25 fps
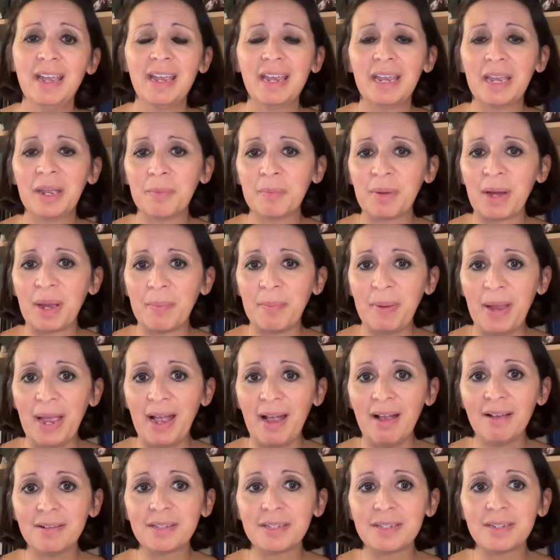in my
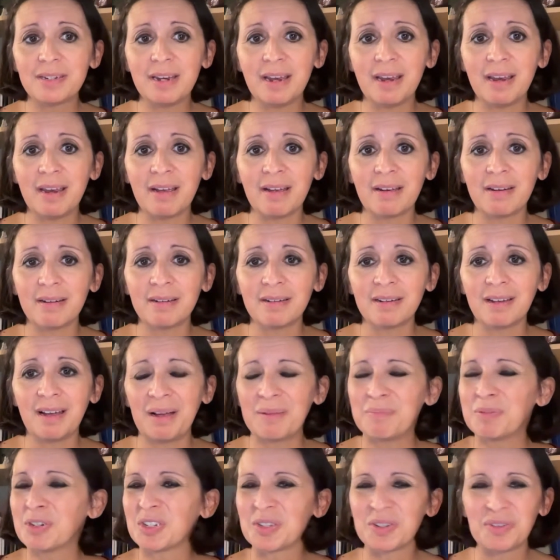past, and
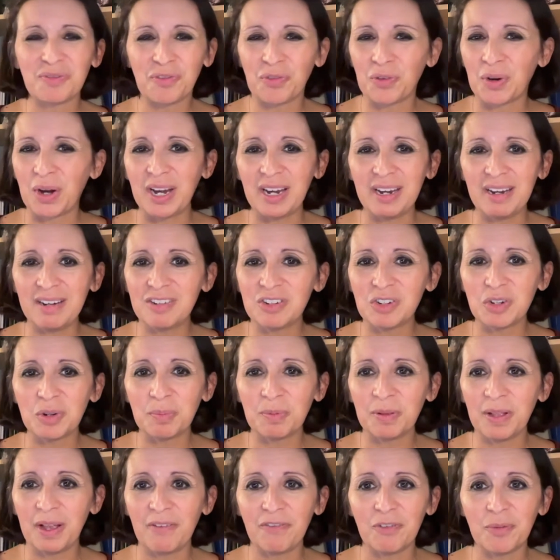I'm just afraid to
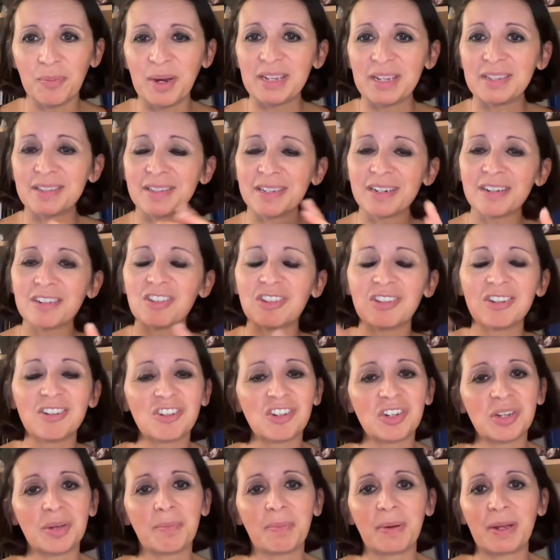apply for my
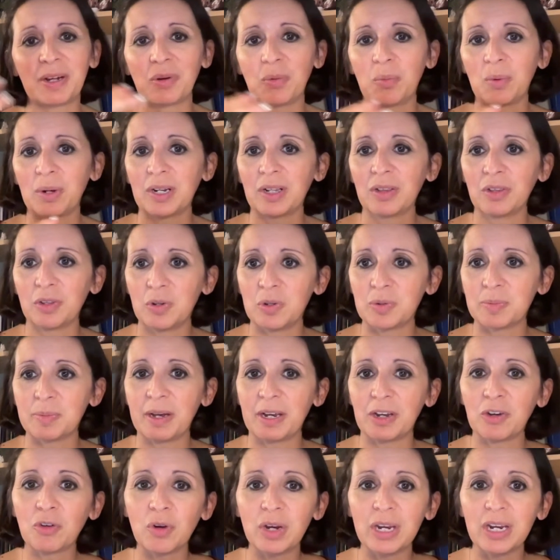citizenship. I don't want to lose
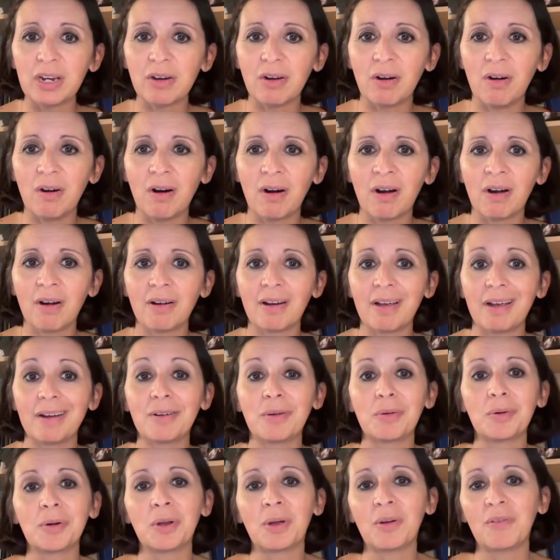my green card. I
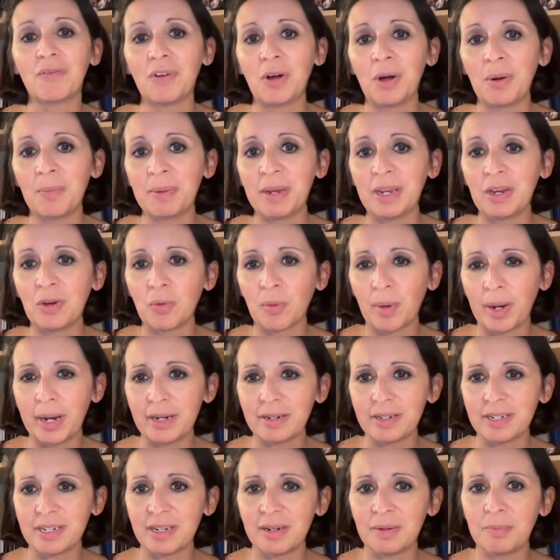don't know if I'll be
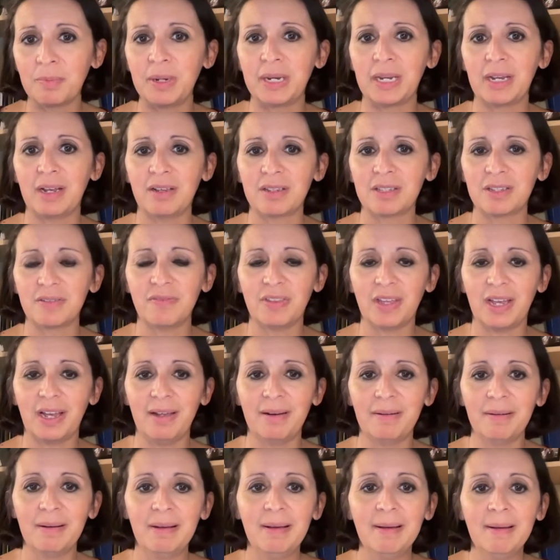granted because of that.
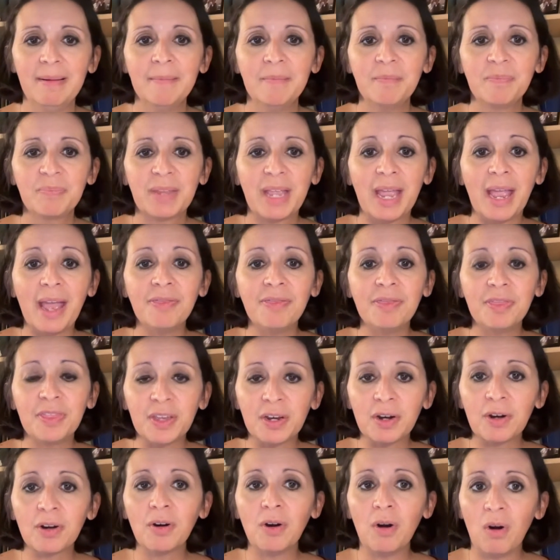And
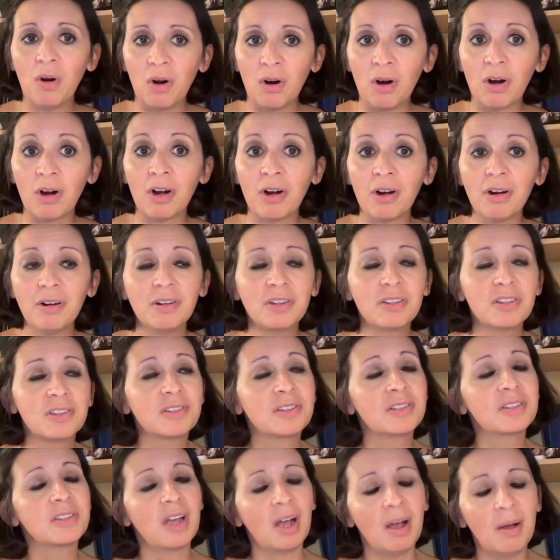there are
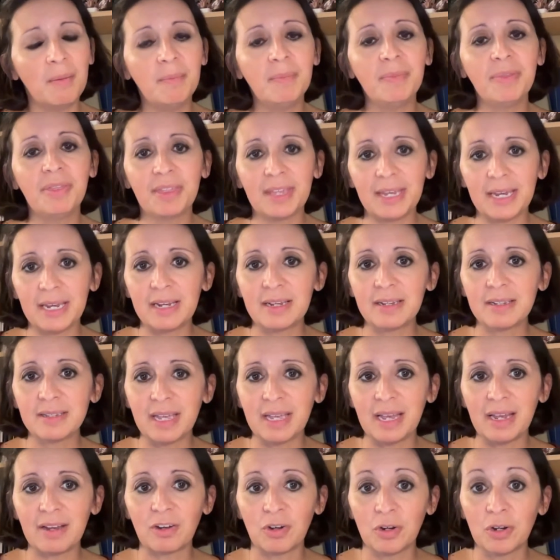some things
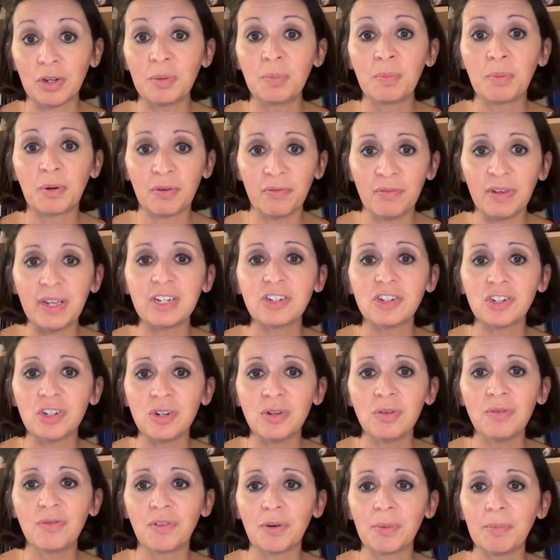that could prevent
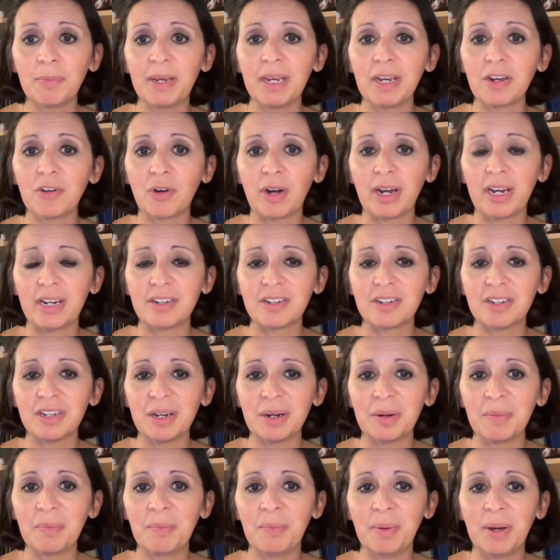you from being
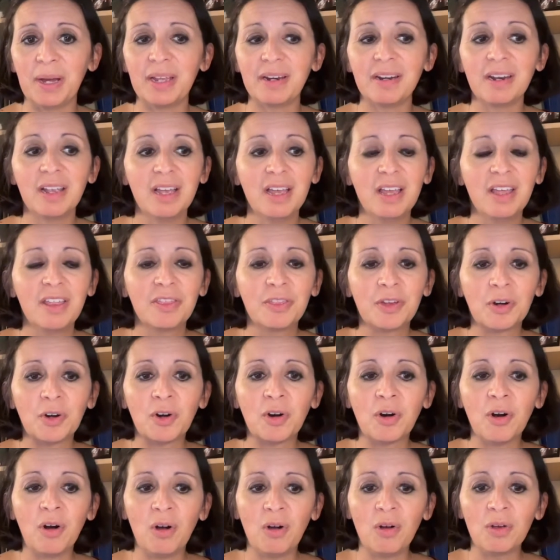granted, but there
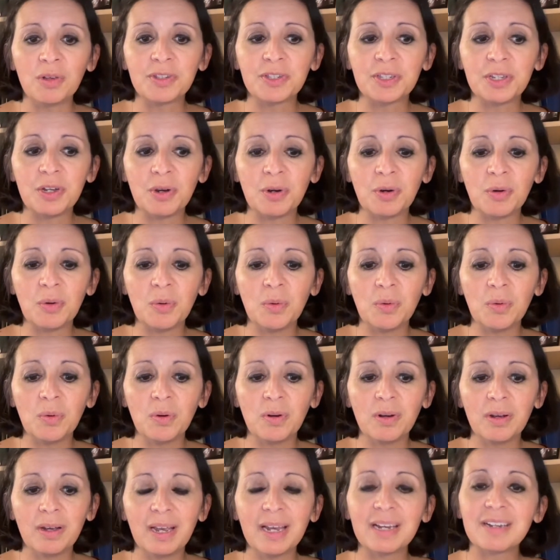are also
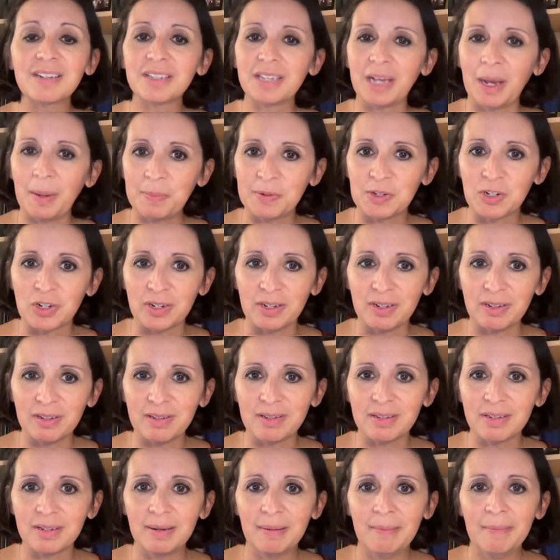
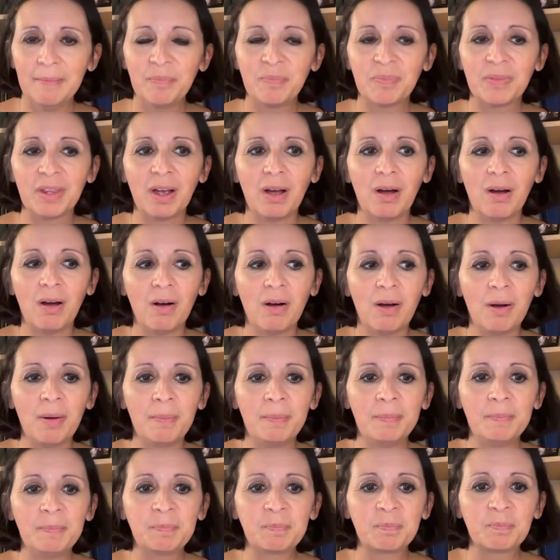exceptions.
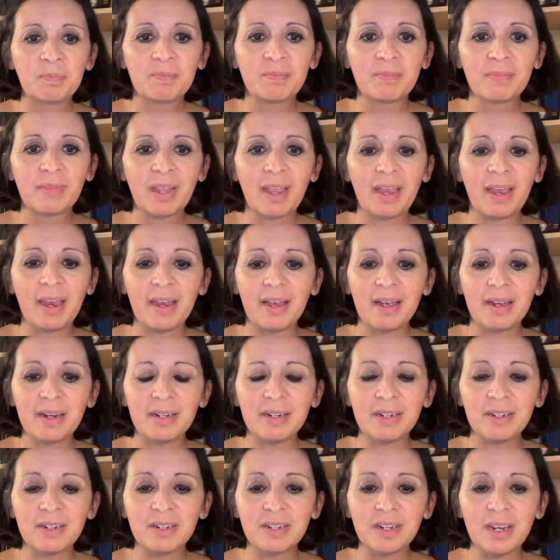Um,
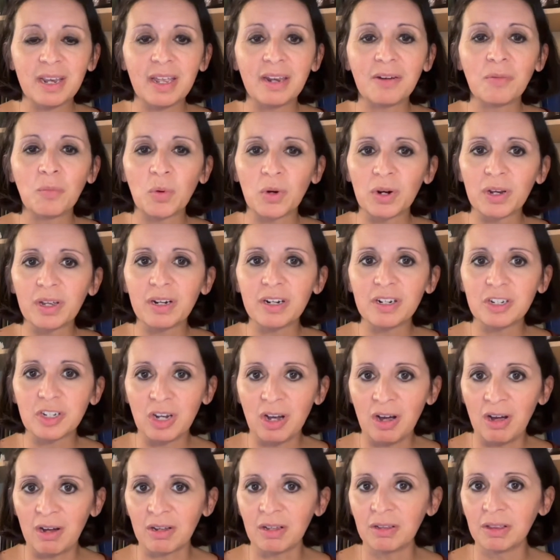and we're going to
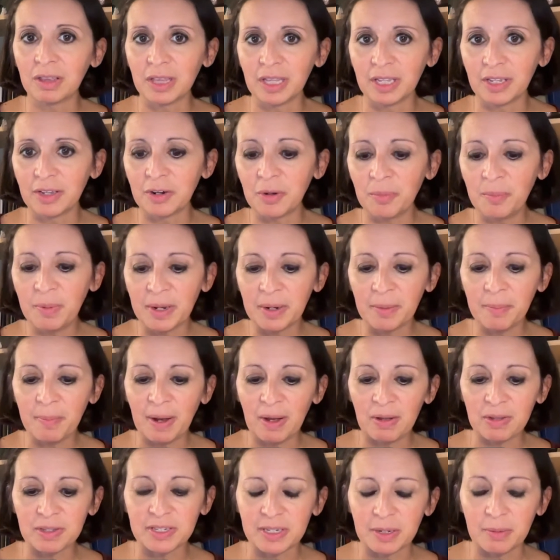talk a little bit
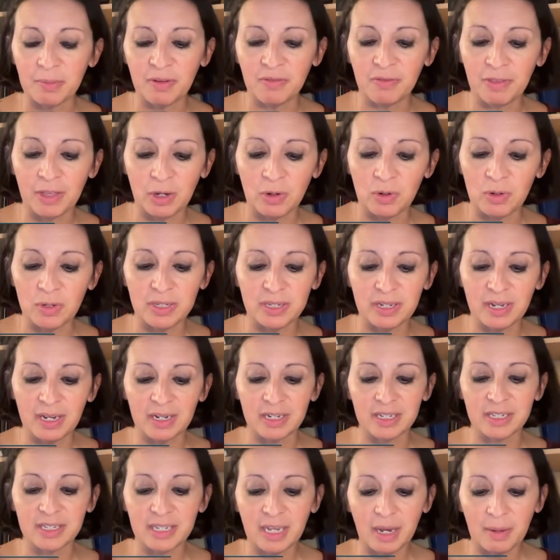about some of those
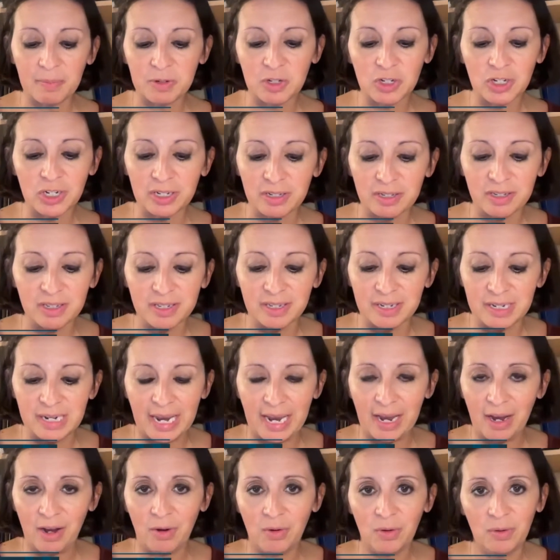exceptions
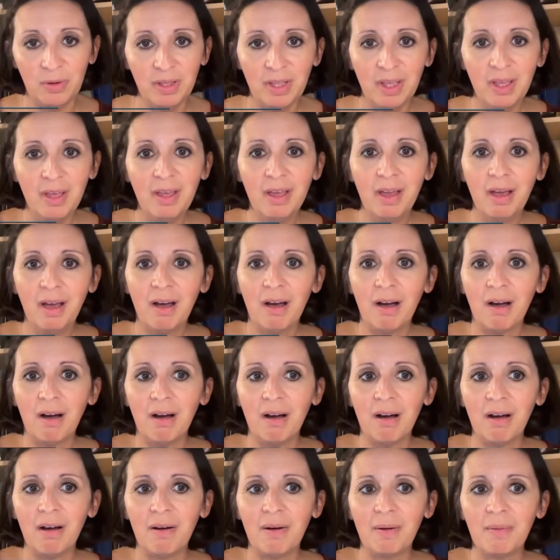now.
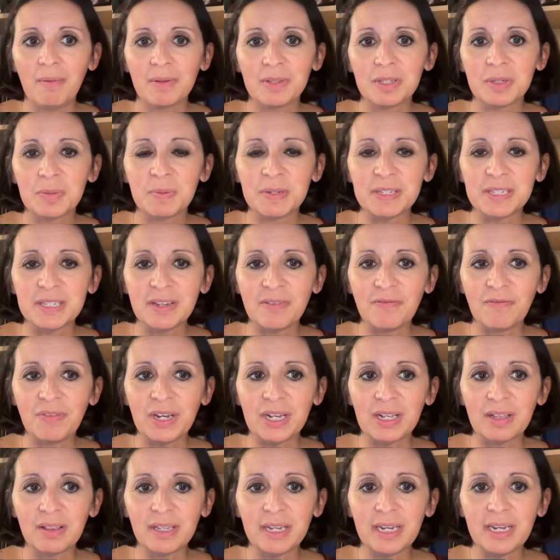
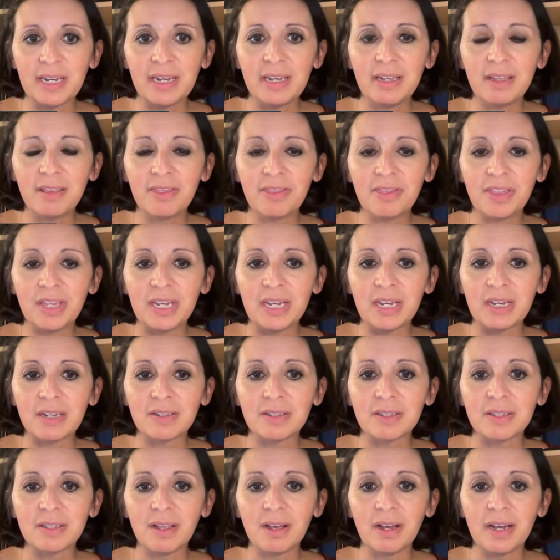Specifically,
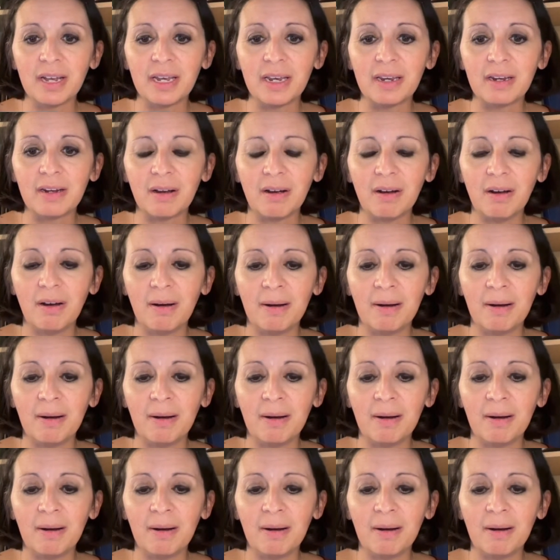things like